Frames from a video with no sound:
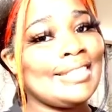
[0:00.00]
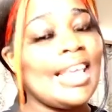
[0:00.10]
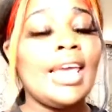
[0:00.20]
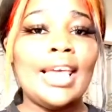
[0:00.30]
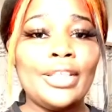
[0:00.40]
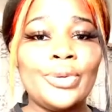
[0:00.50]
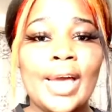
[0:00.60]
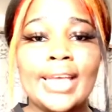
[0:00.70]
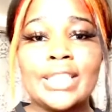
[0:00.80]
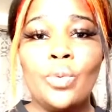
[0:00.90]
Hello you
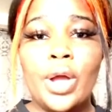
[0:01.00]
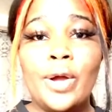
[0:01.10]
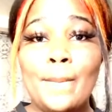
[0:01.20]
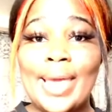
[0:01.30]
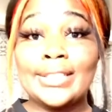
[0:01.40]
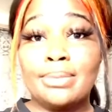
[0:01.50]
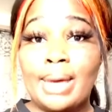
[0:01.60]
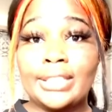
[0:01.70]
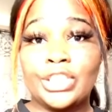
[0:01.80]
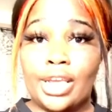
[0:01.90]
guys, and welcome back to
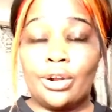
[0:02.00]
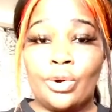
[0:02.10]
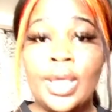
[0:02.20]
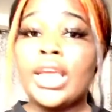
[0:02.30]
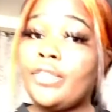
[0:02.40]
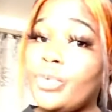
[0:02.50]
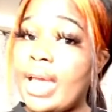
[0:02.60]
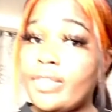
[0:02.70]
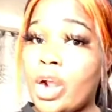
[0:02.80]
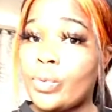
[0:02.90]
my channel. If you
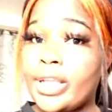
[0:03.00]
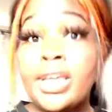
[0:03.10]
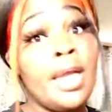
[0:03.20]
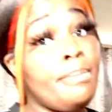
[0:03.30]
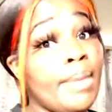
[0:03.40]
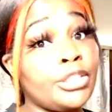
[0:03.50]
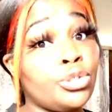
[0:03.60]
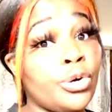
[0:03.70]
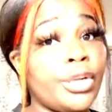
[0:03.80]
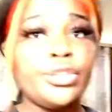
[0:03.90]
haven't already, make
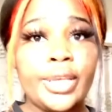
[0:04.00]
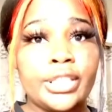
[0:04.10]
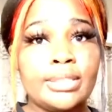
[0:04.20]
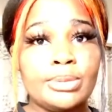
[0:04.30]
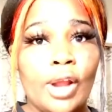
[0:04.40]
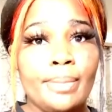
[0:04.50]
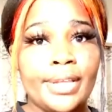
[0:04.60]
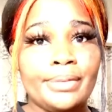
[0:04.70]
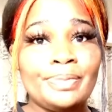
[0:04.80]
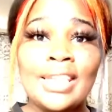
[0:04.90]
sure you hit the subscribe
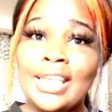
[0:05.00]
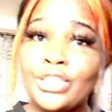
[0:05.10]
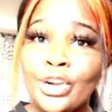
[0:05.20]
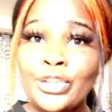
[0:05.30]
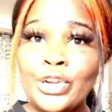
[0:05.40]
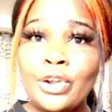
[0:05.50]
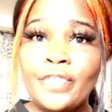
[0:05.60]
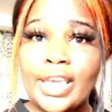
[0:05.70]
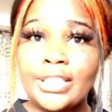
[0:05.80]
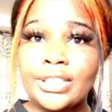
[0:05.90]
button. Turn on your
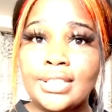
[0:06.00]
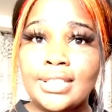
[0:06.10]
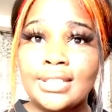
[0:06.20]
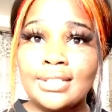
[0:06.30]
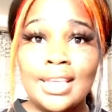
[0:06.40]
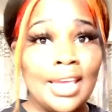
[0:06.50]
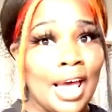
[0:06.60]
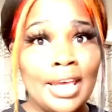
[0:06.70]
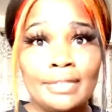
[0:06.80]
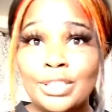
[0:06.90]
notifications. I
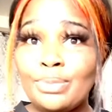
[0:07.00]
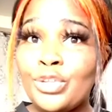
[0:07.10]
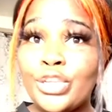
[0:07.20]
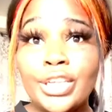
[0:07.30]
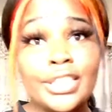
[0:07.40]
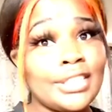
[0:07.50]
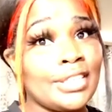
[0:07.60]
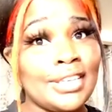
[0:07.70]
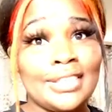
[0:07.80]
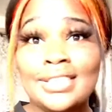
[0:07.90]
have some good
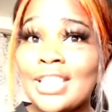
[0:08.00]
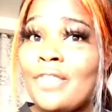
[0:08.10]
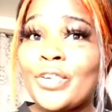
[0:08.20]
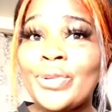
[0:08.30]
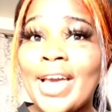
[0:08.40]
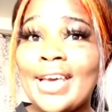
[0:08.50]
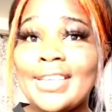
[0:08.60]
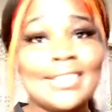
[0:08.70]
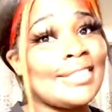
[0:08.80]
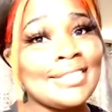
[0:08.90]
stuff for you
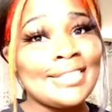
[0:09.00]
guys.